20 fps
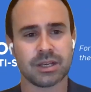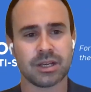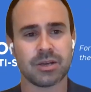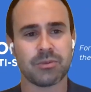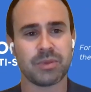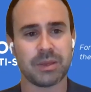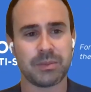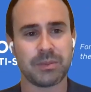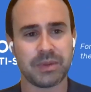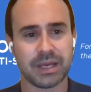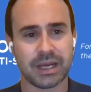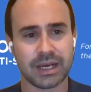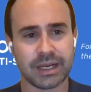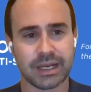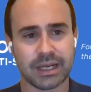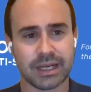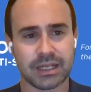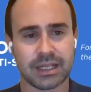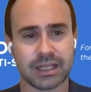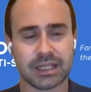Baby
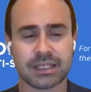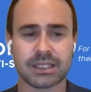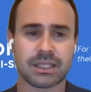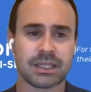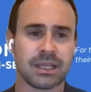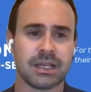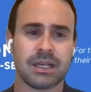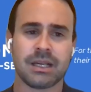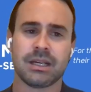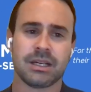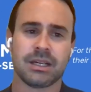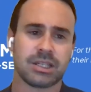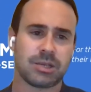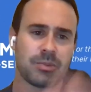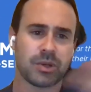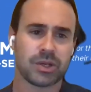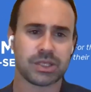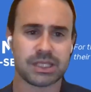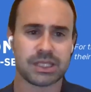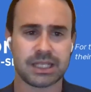Ariel, that she
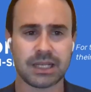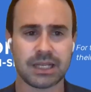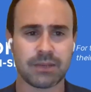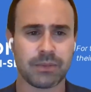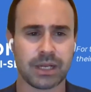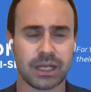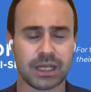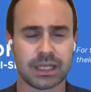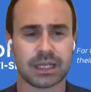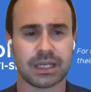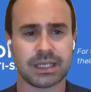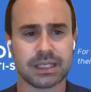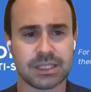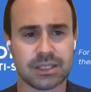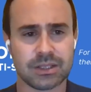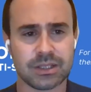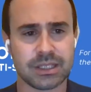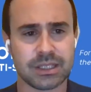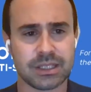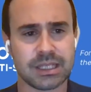put a statement against
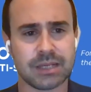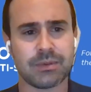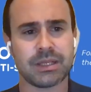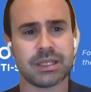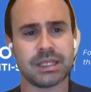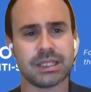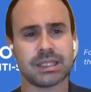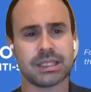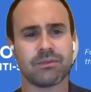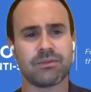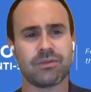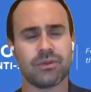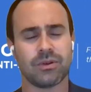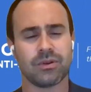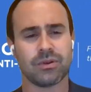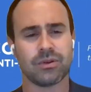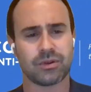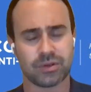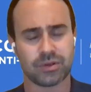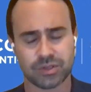anti-Semitism for
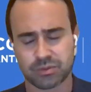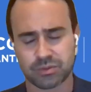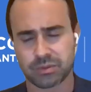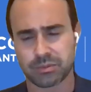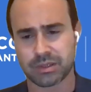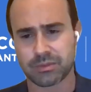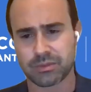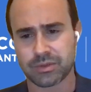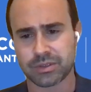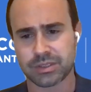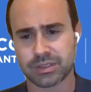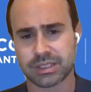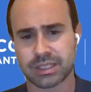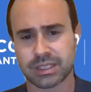Holocaust remembrance.